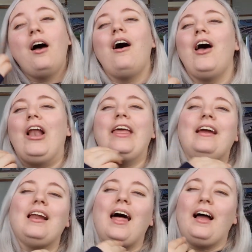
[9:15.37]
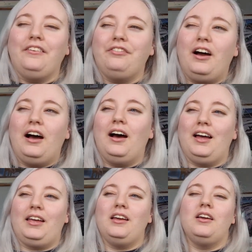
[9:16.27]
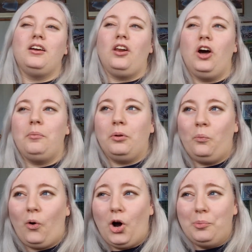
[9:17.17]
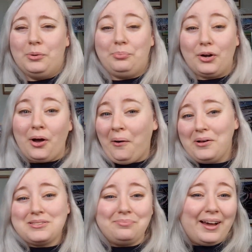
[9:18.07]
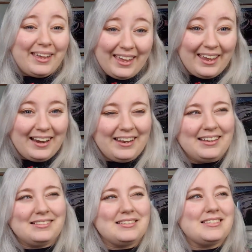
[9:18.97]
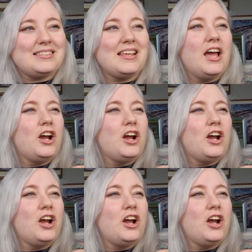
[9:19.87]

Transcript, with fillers: early cli-fi, global warming but caused by aliens,